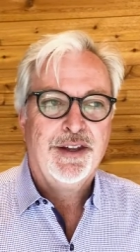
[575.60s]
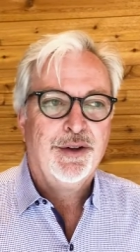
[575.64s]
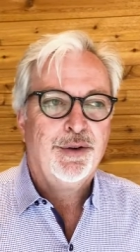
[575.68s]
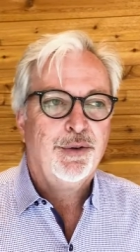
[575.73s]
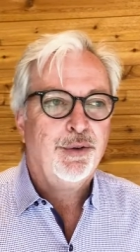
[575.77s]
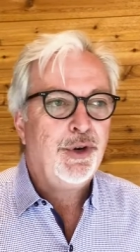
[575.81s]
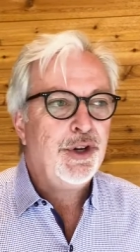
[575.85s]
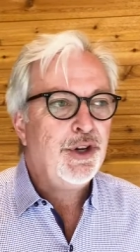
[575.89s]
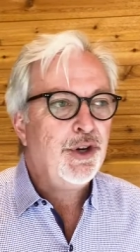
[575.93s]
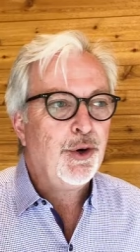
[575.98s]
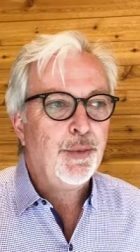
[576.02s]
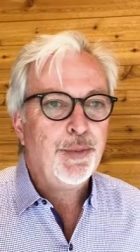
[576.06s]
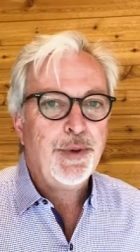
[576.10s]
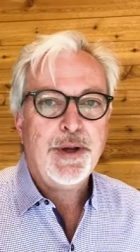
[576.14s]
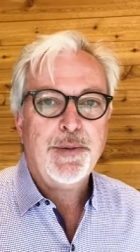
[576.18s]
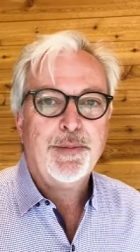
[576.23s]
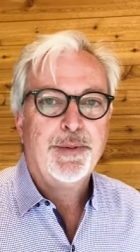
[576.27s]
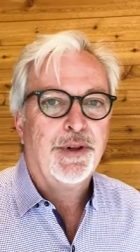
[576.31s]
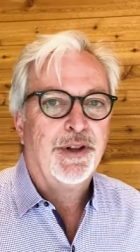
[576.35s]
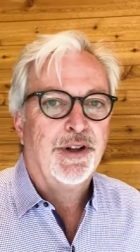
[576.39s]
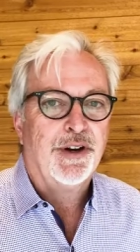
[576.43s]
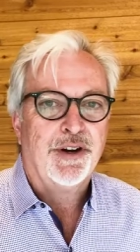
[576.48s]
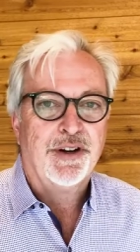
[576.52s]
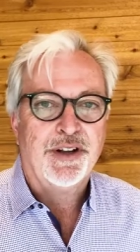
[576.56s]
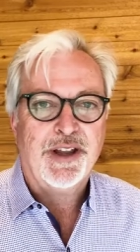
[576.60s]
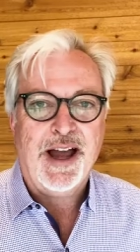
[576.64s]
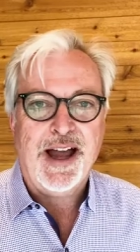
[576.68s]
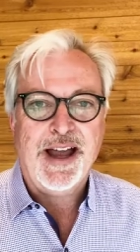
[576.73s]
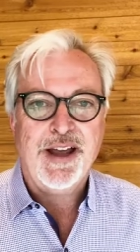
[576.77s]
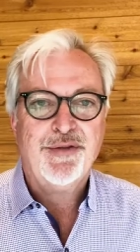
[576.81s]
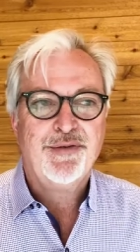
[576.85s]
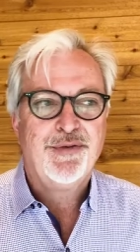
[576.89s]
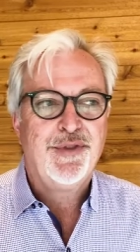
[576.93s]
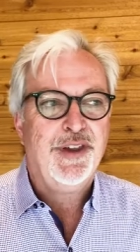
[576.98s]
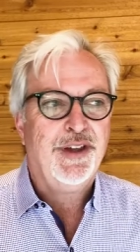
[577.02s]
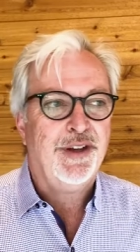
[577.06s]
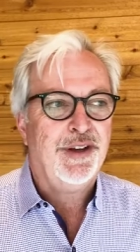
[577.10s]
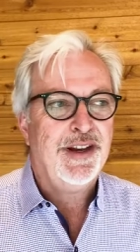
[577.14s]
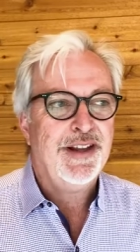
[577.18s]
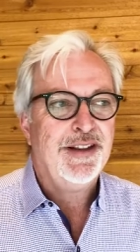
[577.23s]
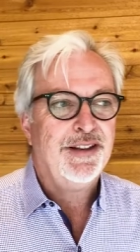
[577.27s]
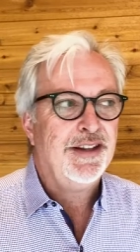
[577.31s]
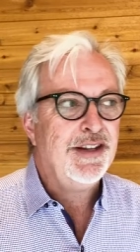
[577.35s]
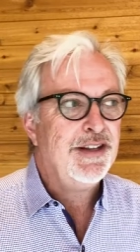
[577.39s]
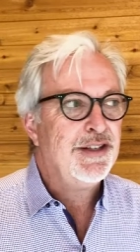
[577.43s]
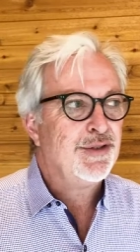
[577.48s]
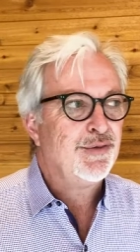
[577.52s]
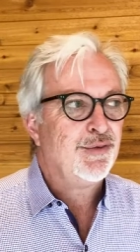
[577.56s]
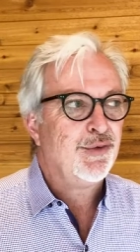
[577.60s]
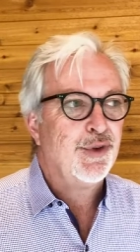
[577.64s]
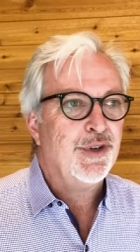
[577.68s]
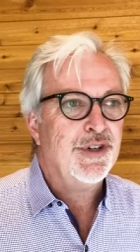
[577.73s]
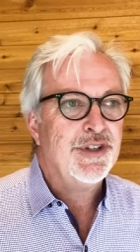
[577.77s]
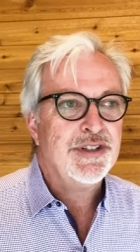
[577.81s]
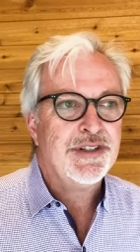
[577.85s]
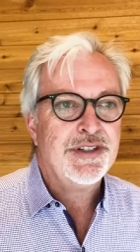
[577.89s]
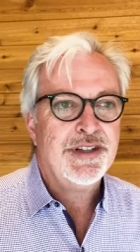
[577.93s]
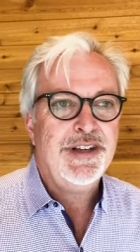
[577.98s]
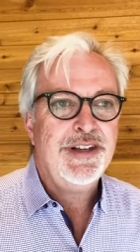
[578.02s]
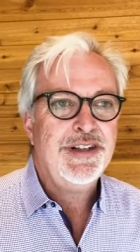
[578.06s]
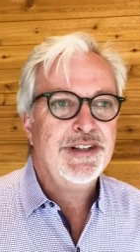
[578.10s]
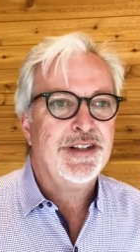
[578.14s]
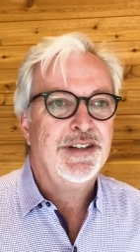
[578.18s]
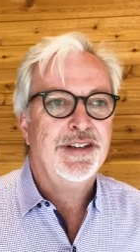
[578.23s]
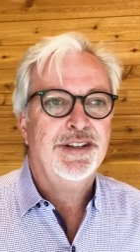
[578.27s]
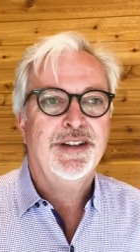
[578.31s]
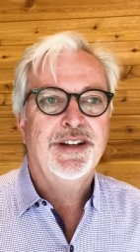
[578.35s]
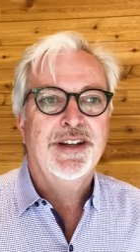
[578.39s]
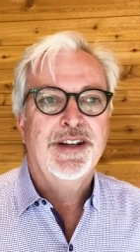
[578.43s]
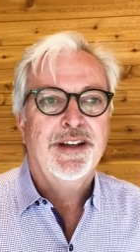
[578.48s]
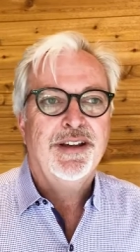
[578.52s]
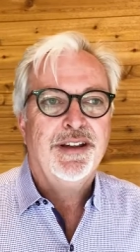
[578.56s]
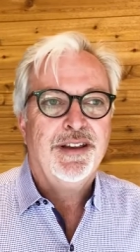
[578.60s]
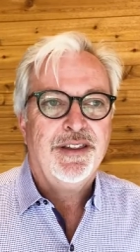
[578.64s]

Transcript: We know people in our life that, at least for a season,